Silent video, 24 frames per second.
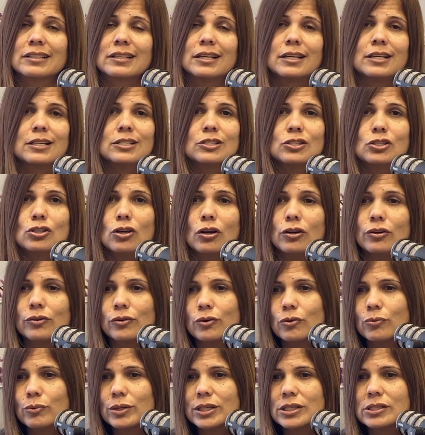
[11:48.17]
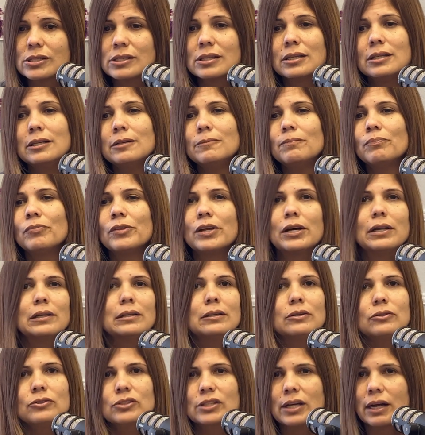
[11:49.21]
It's not always a
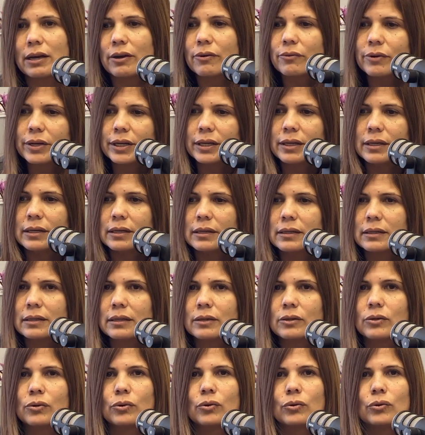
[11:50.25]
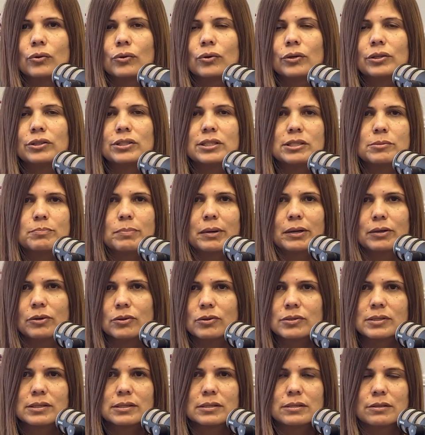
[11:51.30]
little diarrhea or
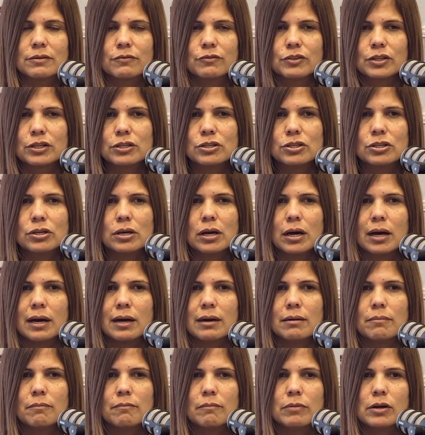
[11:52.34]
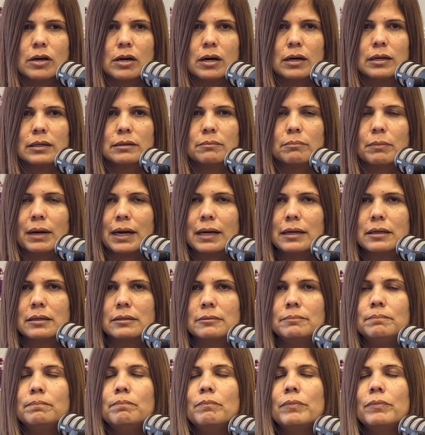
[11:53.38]
dysbiosis of the gut biome.